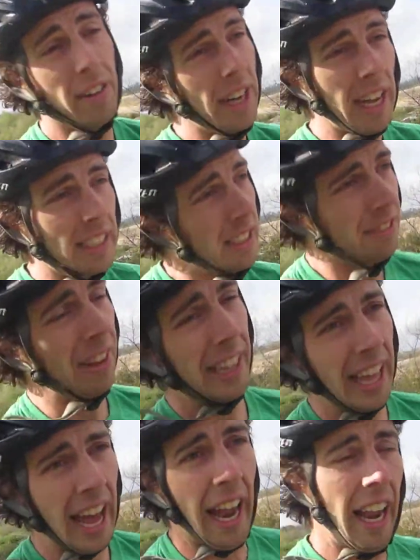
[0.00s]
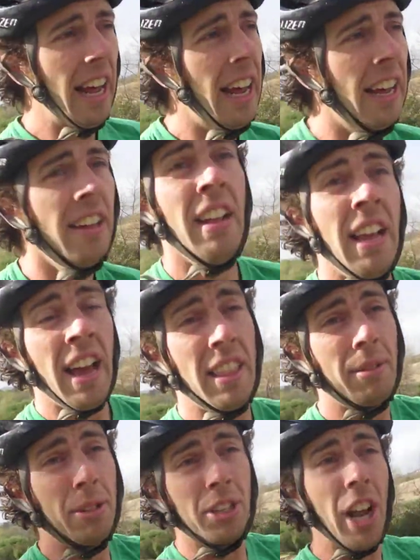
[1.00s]
Yeah, stuff like that. And
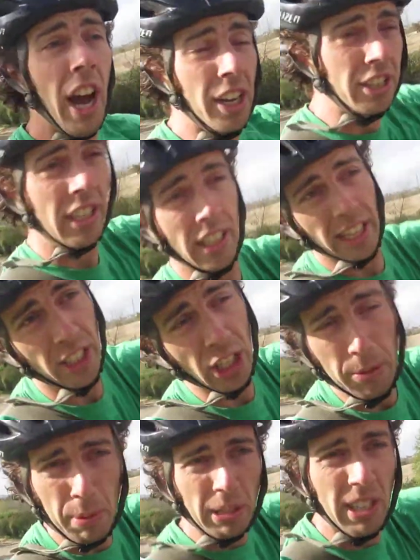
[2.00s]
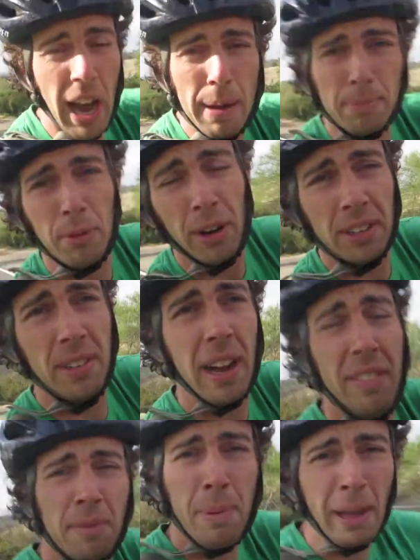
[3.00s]
then when you're done, you can like jump on top or whatever,
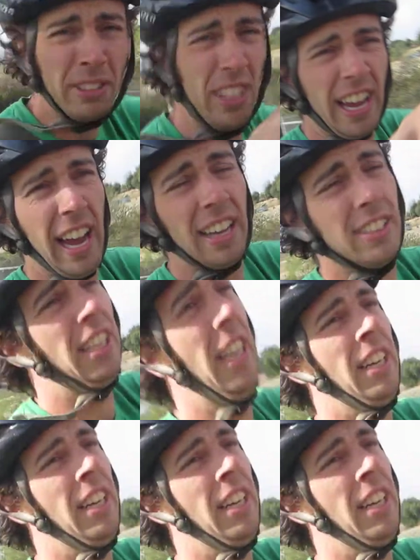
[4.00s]
have a bouncy house.